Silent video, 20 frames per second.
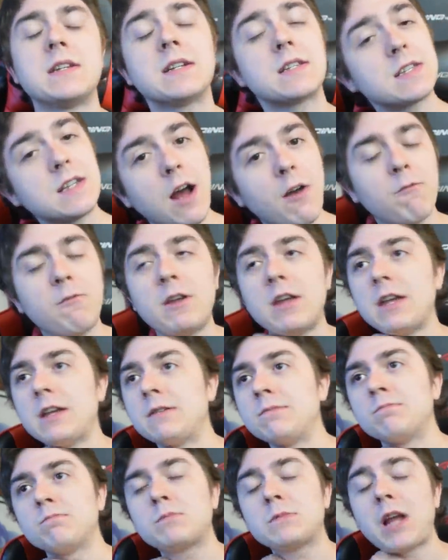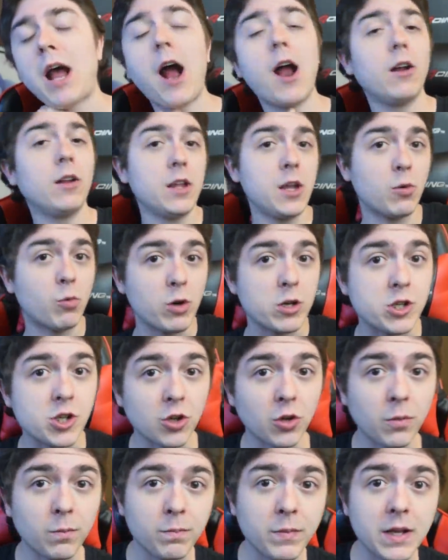It's nothing entirely original.